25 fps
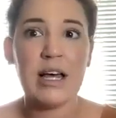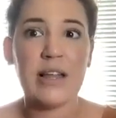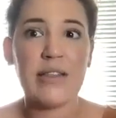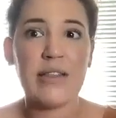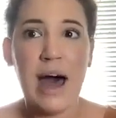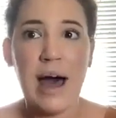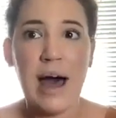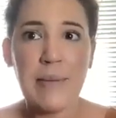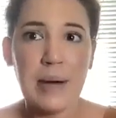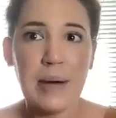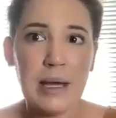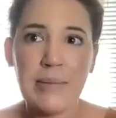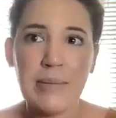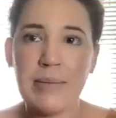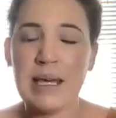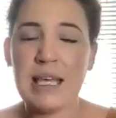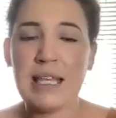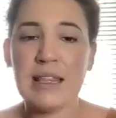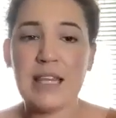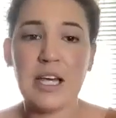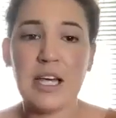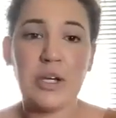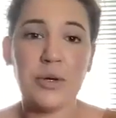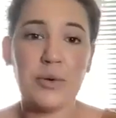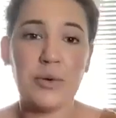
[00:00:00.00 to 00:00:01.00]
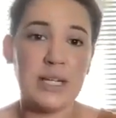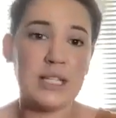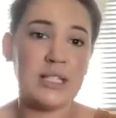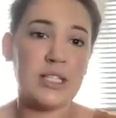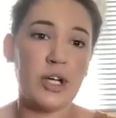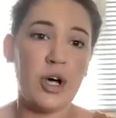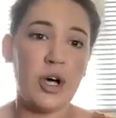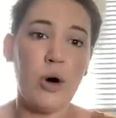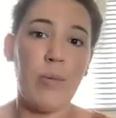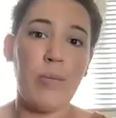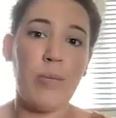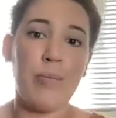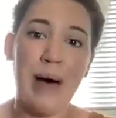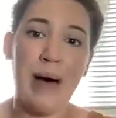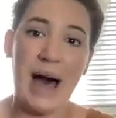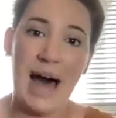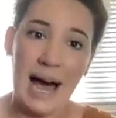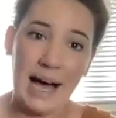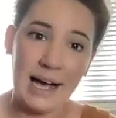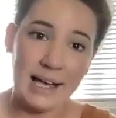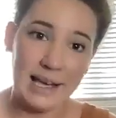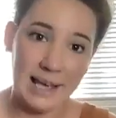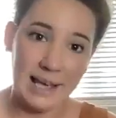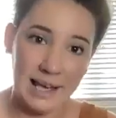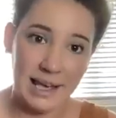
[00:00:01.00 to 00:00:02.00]
That might mean that you need to go
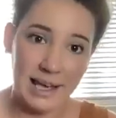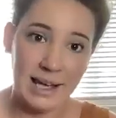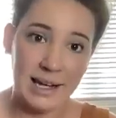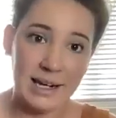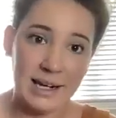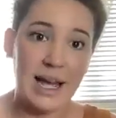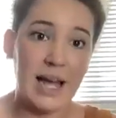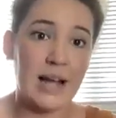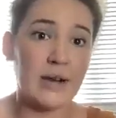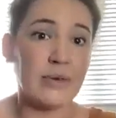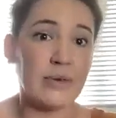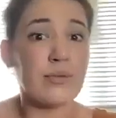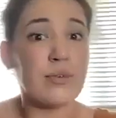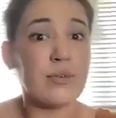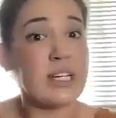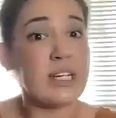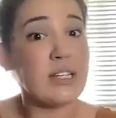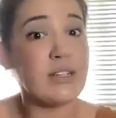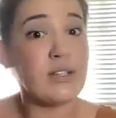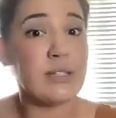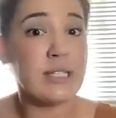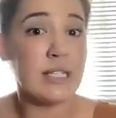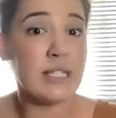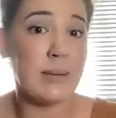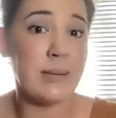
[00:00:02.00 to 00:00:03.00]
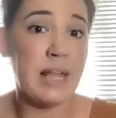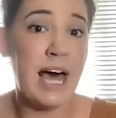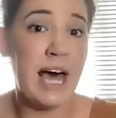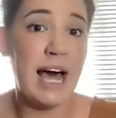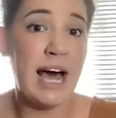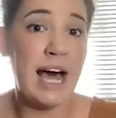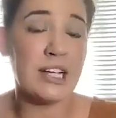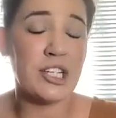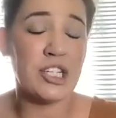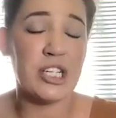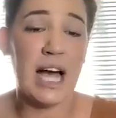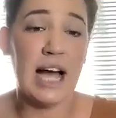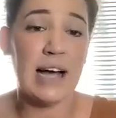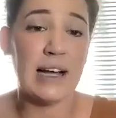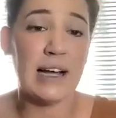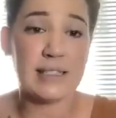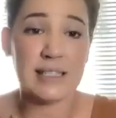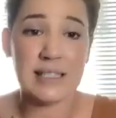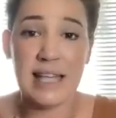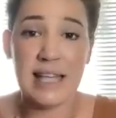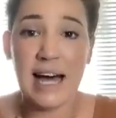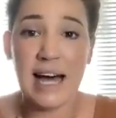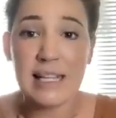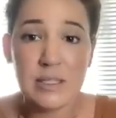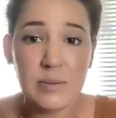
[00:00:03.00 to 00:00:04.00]
back in and redo some of the hashtags.
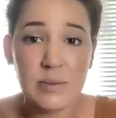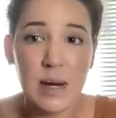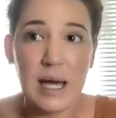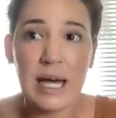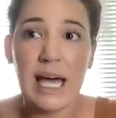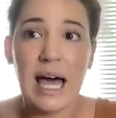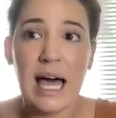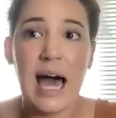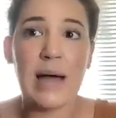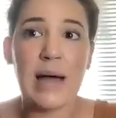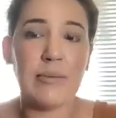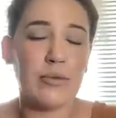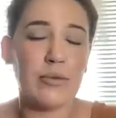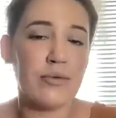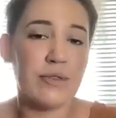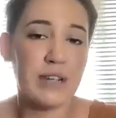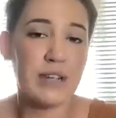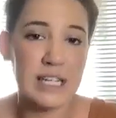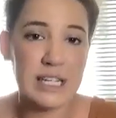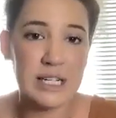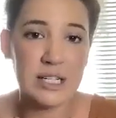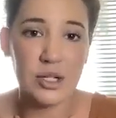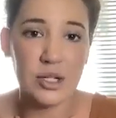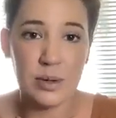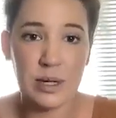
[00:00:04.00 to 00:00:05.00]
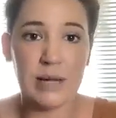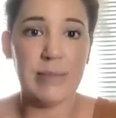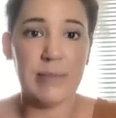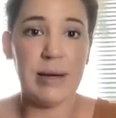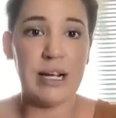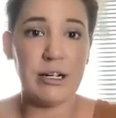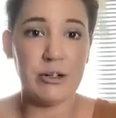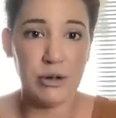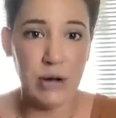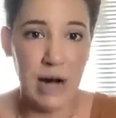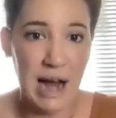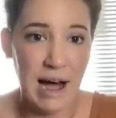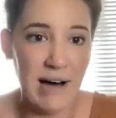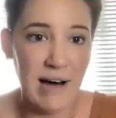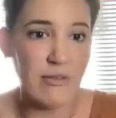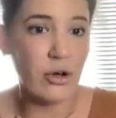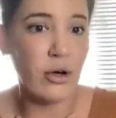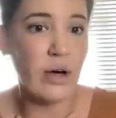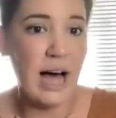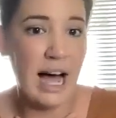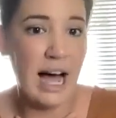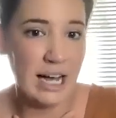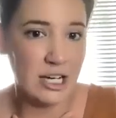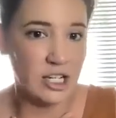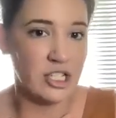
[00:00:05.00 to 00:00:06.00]
That's why I'm redoing my
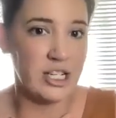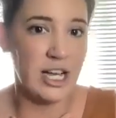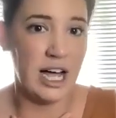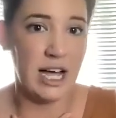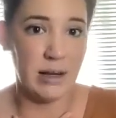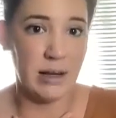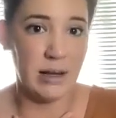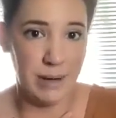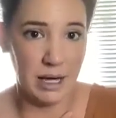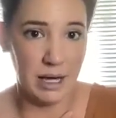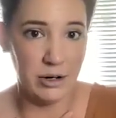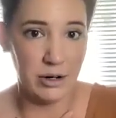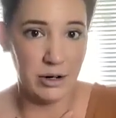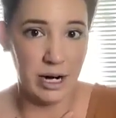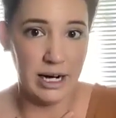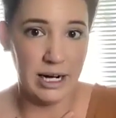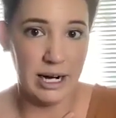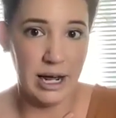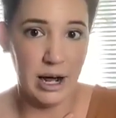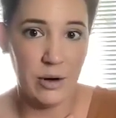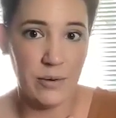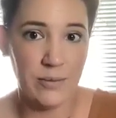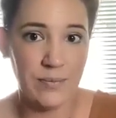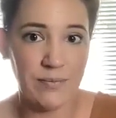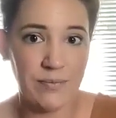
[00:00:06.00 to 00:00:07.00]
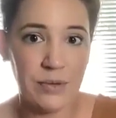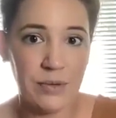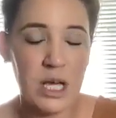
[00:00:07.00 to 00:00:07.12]
travel hashtag bank right now.